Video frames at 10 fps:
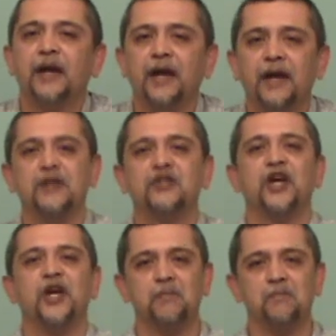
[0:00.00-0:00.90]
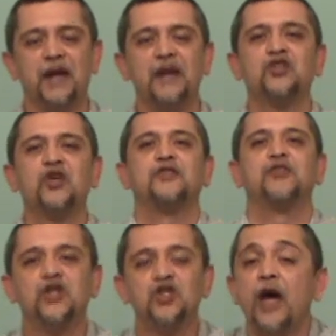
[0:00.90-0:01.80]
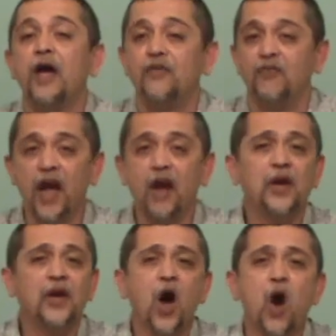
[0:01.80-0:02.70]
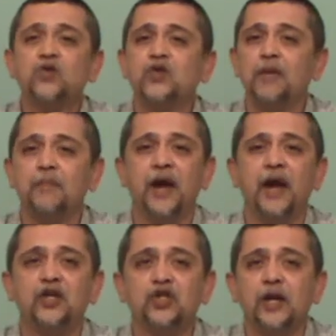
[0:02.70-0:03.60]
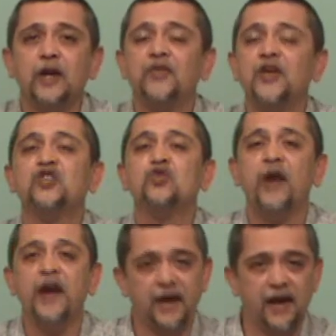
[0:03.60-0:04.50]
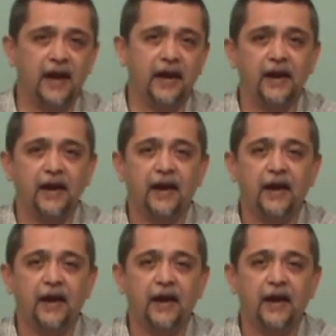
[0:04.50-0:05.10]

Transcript: It is a complete sentence. They will go to the beach this weekend.